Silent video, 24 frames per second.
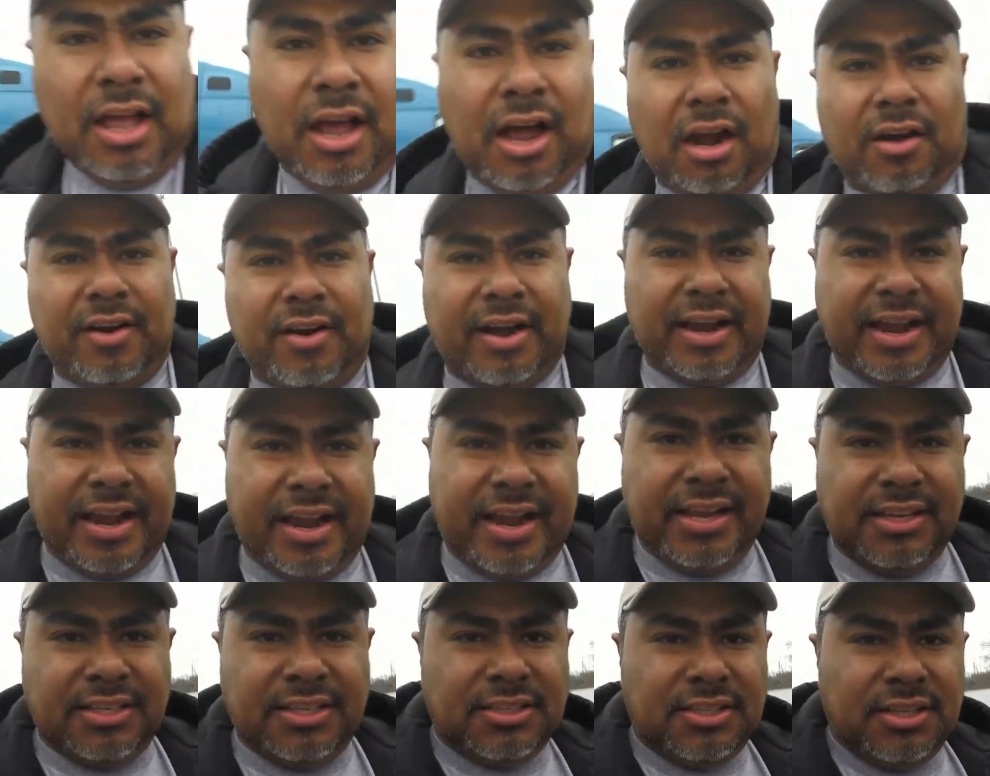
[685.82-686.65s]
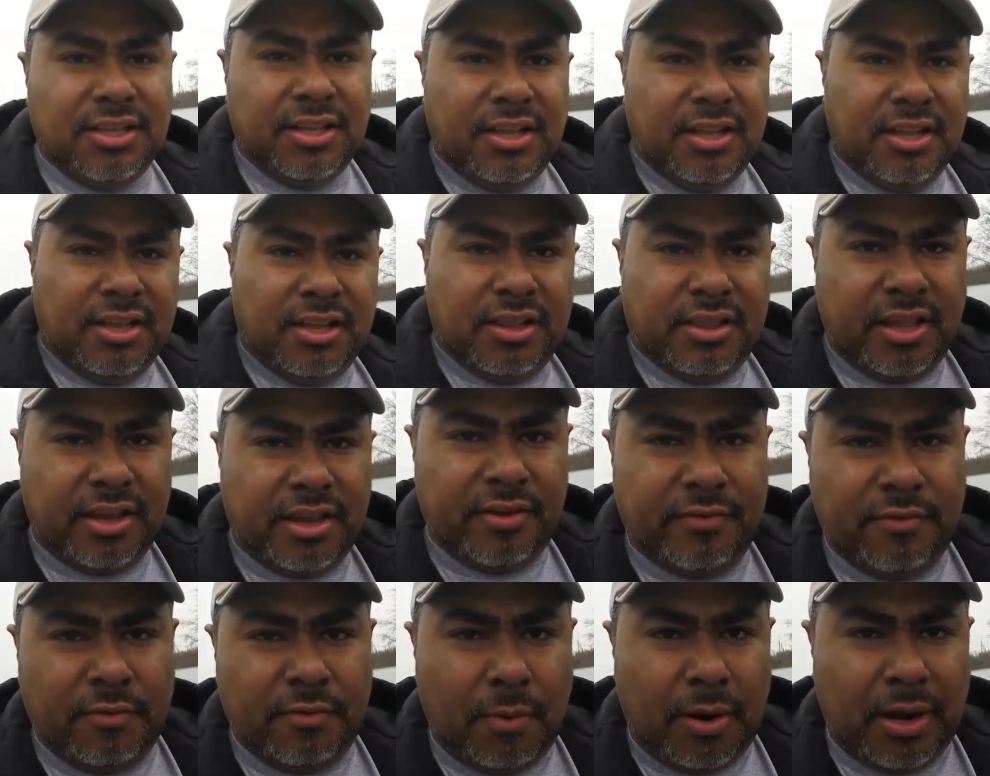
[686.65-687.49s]
All right, guys,
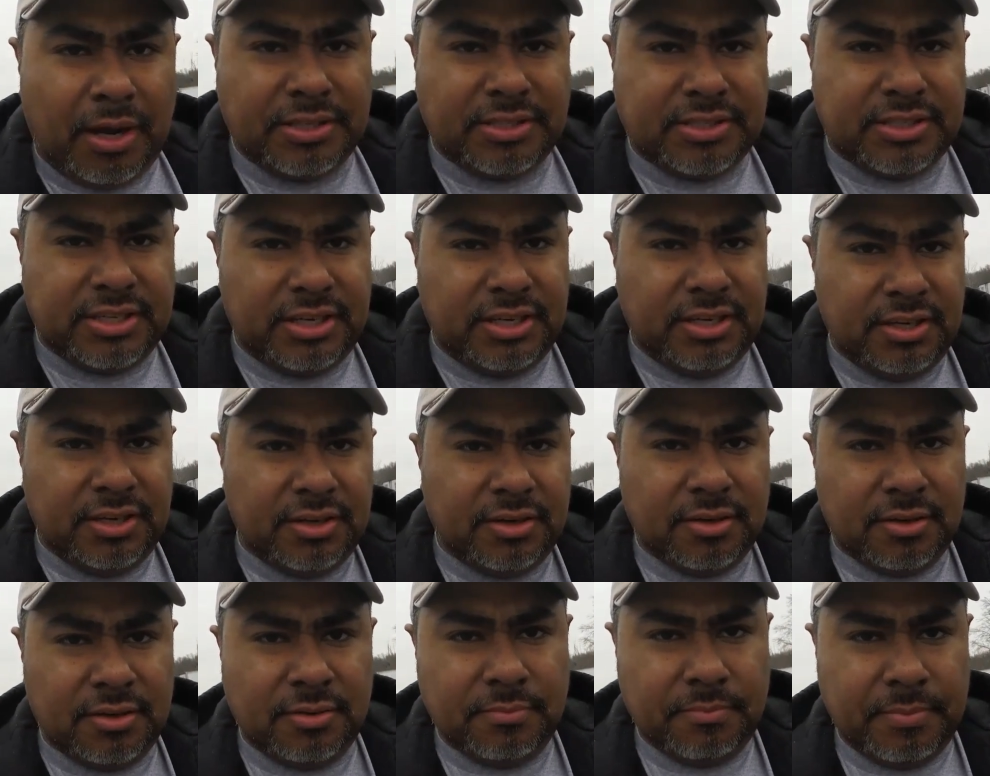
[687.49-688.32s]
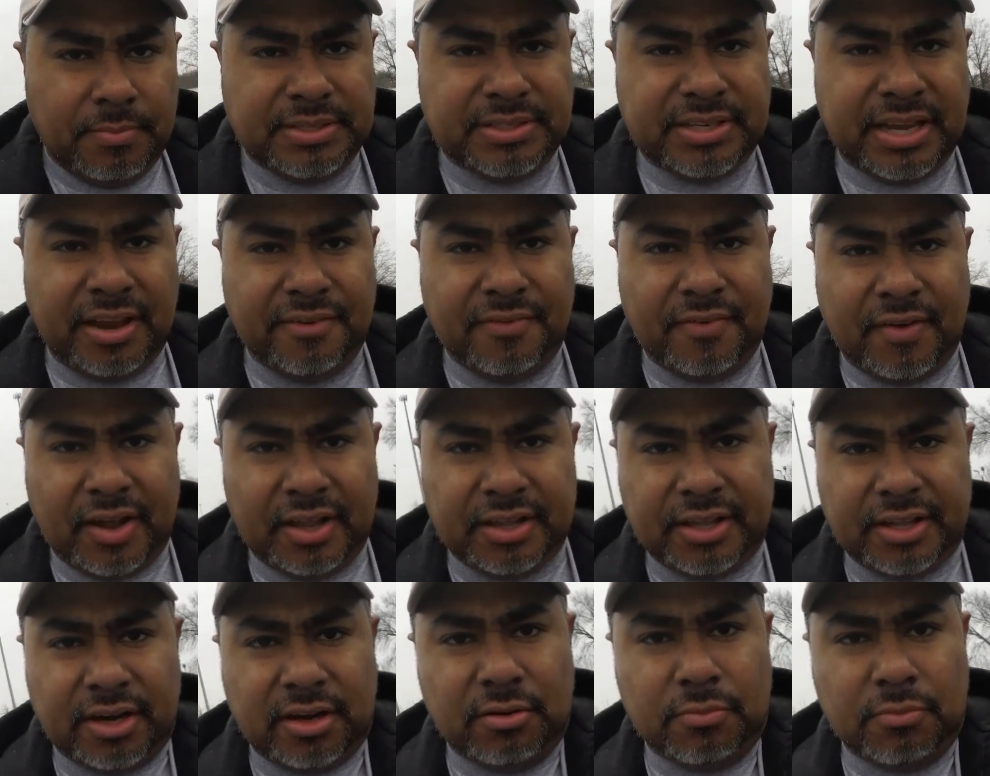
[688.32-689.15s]
thank you for watching. Be safe
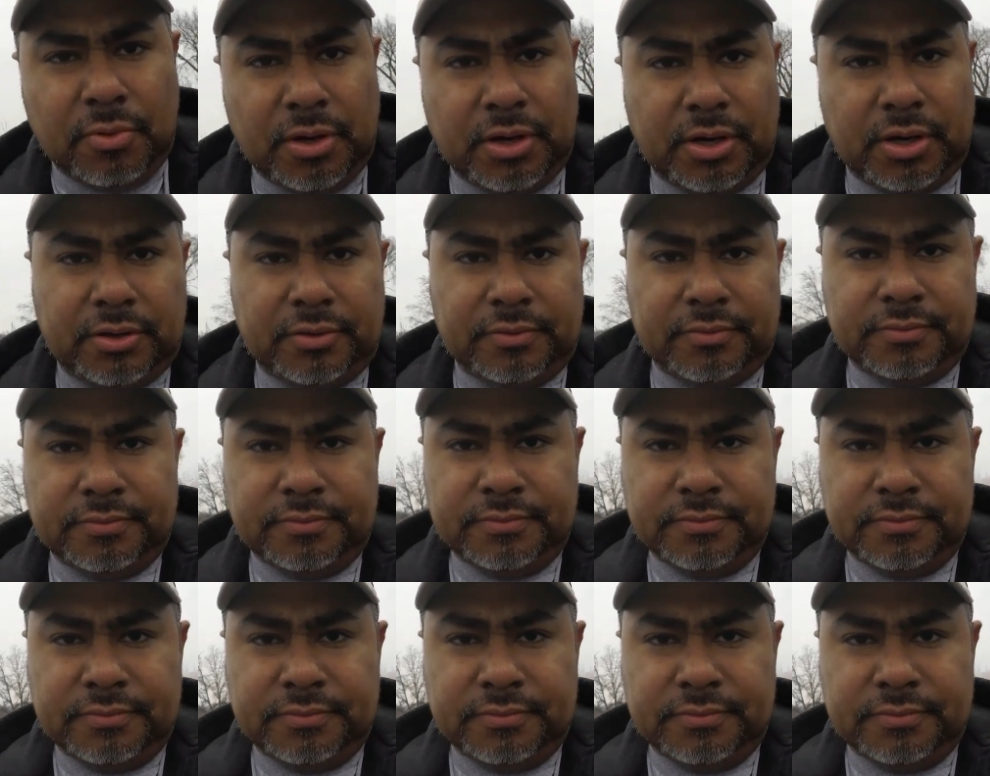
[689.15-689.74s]
out there in the winter.